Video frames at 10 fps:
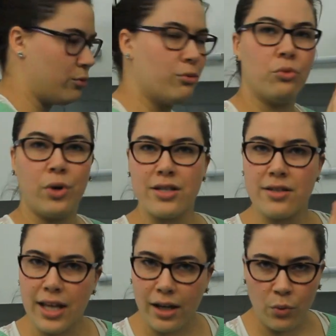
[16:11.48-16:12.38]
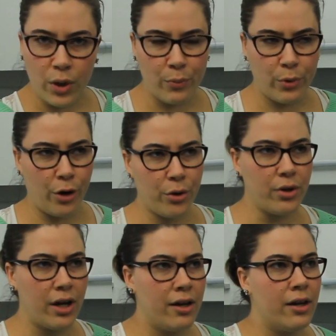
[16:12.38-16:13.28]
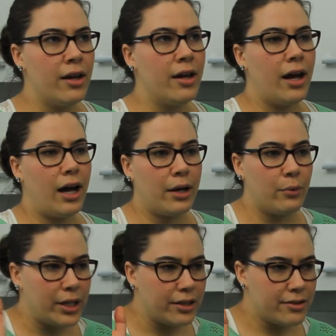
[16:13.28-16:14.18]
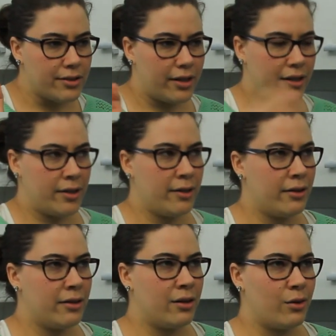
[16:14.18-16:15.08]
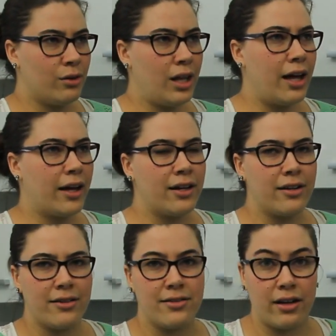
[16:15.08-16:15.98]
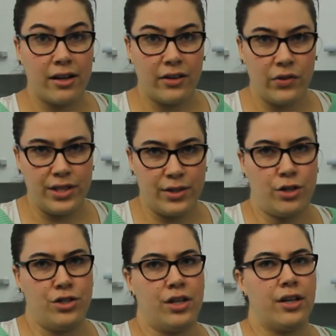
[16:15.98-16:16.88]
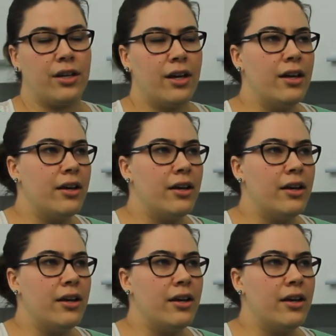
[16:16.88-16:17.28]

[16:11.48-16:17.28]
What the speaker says: once that one broke, I went online and I started researching